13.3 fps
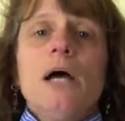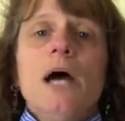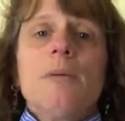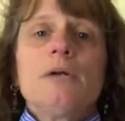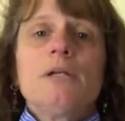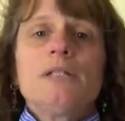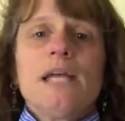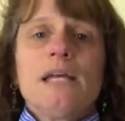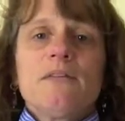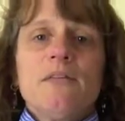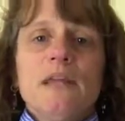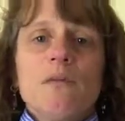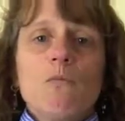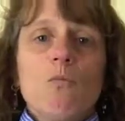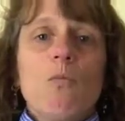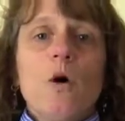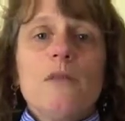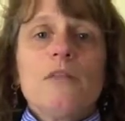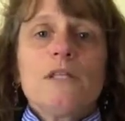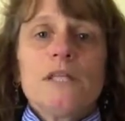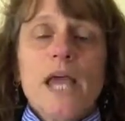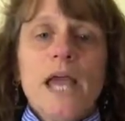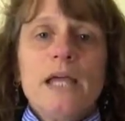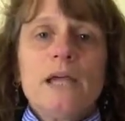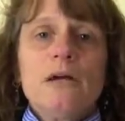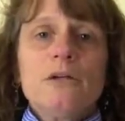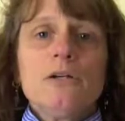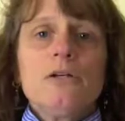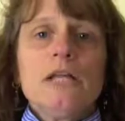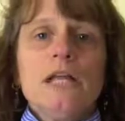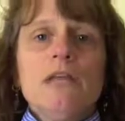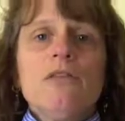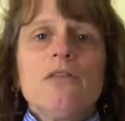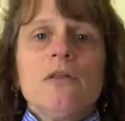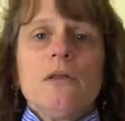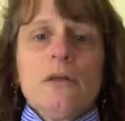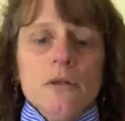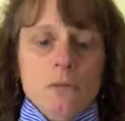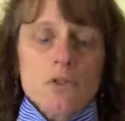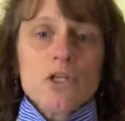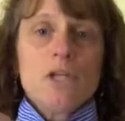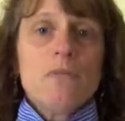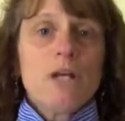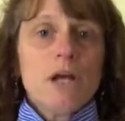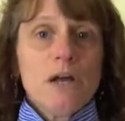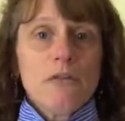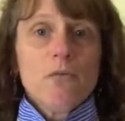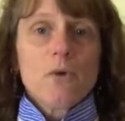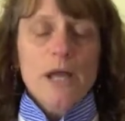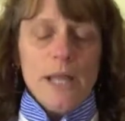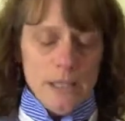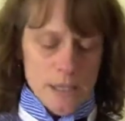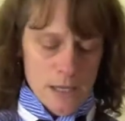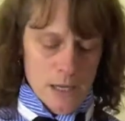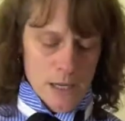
I'm going to take the one that's hanging underneath, which had been on the right.